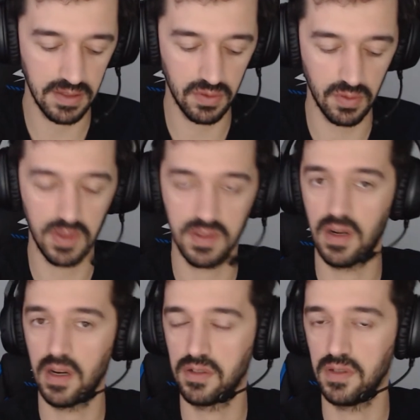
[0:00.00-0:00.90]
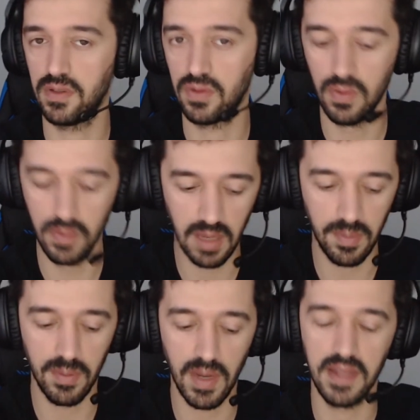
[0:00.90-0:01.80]
rumors are actually true. Keep
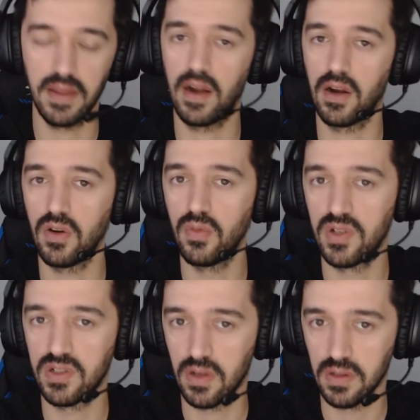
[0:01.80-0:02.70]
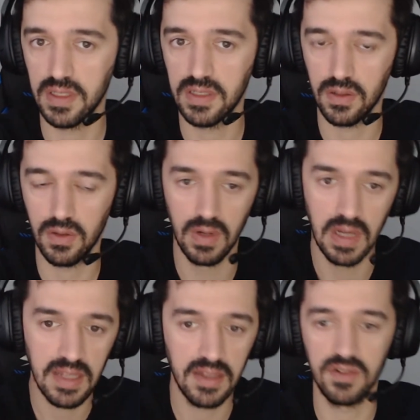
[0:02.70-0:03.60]
in mind they are rumors only, so
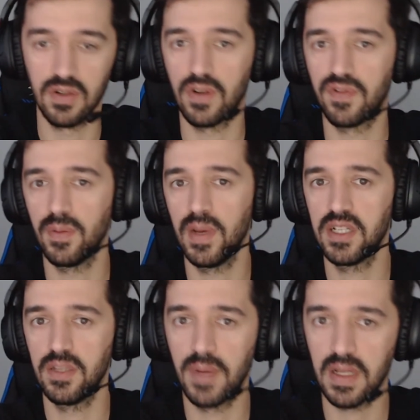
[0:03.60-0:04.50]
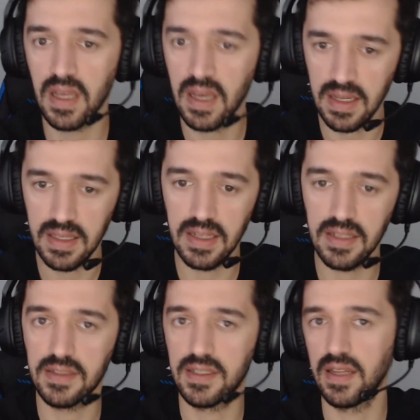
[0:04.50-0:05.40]
there's no confirmation, but it
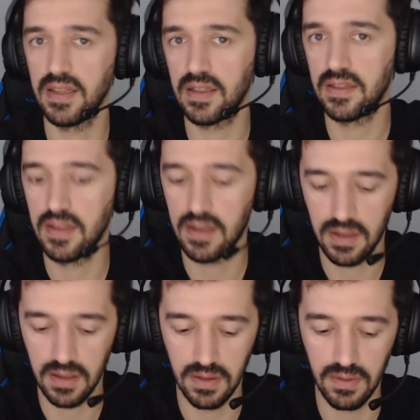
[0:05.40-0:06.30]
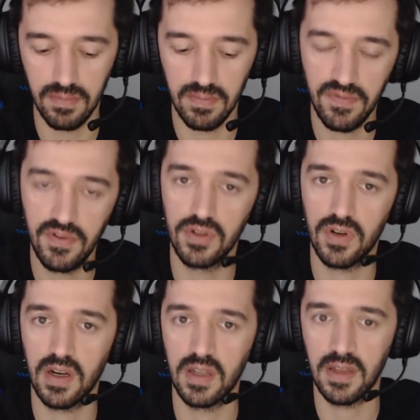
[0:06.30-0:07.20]
is said that their future
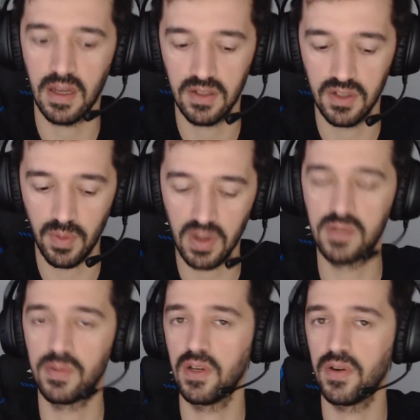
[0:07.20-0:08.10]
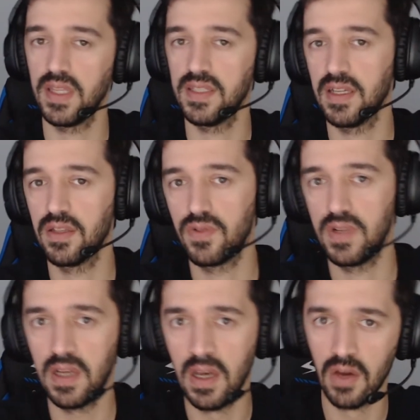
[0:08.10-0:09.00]
architectures, possibly already Zen 3,